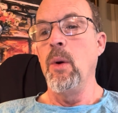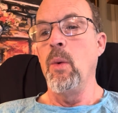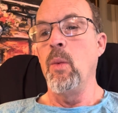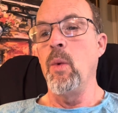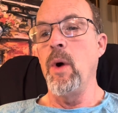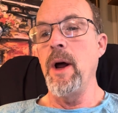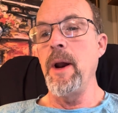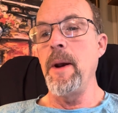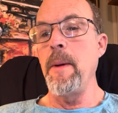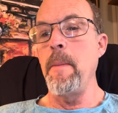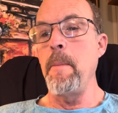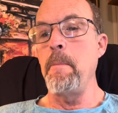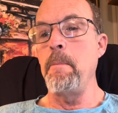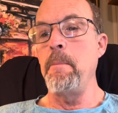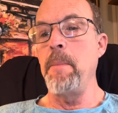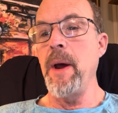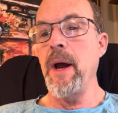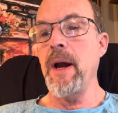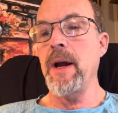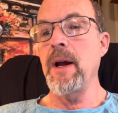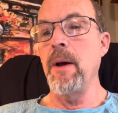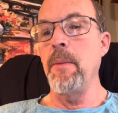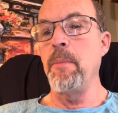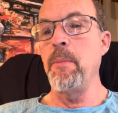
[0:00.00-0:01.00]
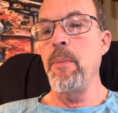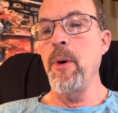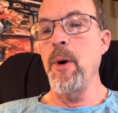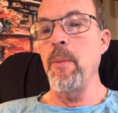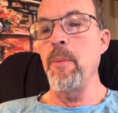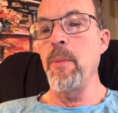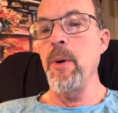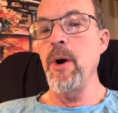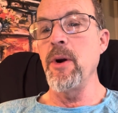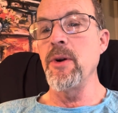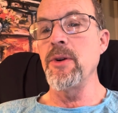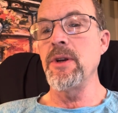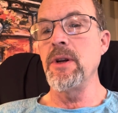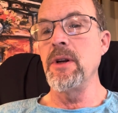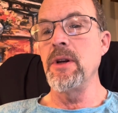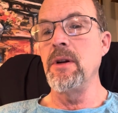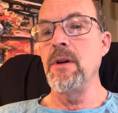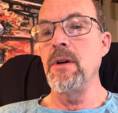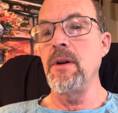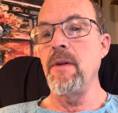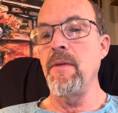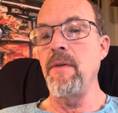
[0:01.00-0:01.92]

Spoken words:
1 becca per person,